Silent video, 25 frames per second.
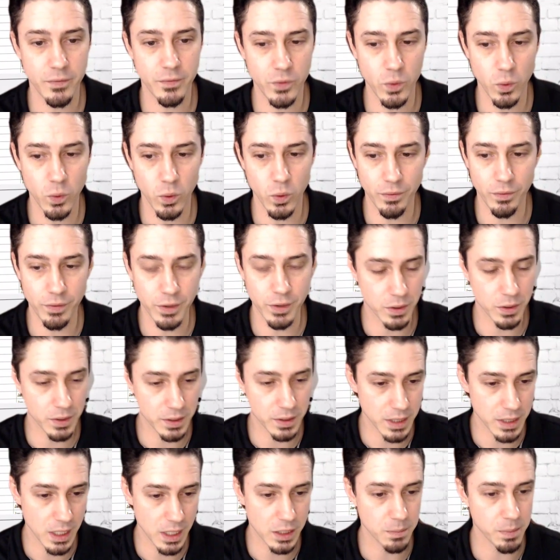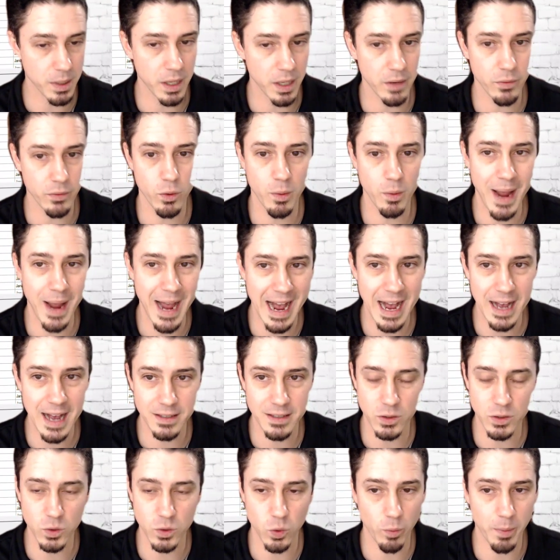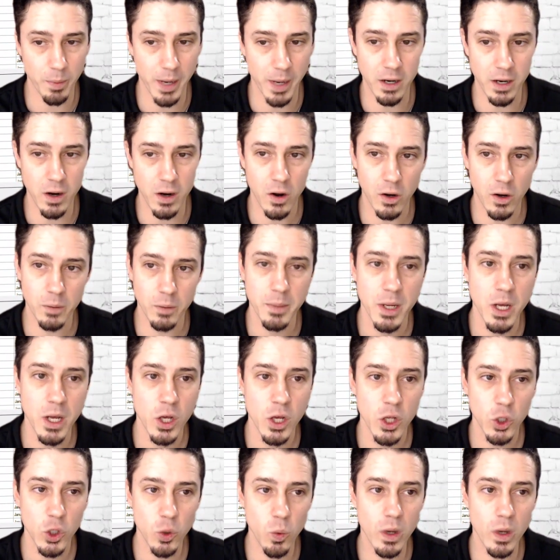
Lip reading: If your visualization platform has a sort by column,